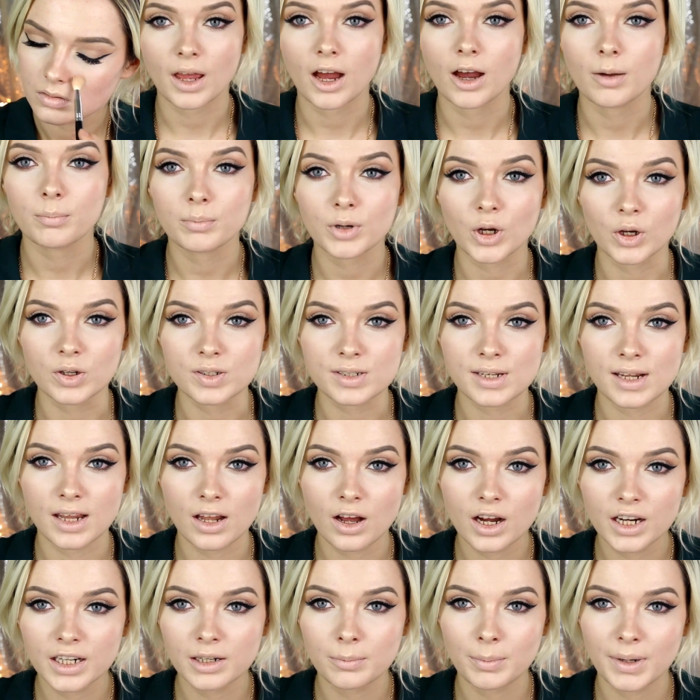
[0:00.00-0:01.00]
I'm going to
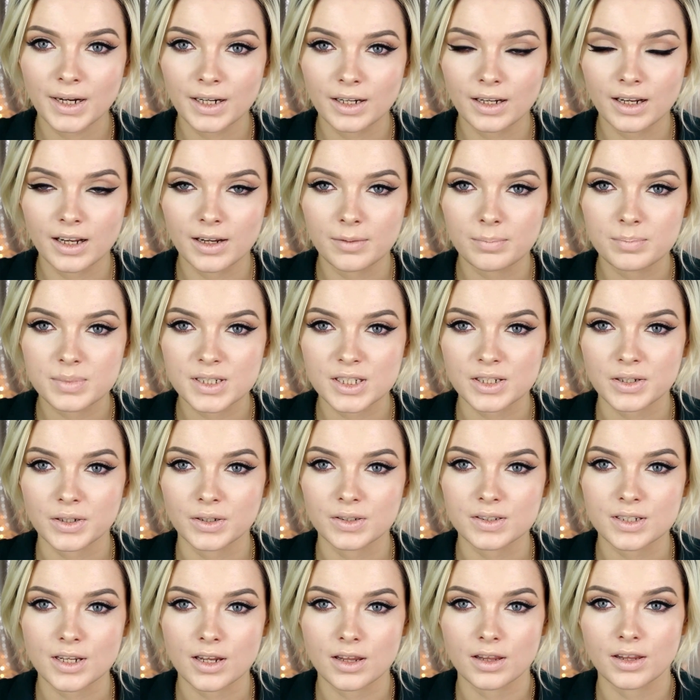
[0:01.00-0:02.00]
line my lips
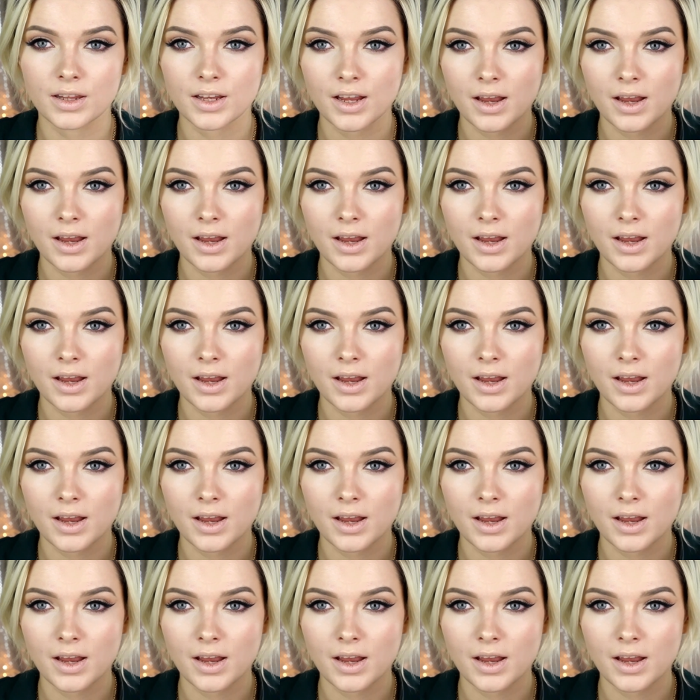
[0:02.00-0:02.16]
using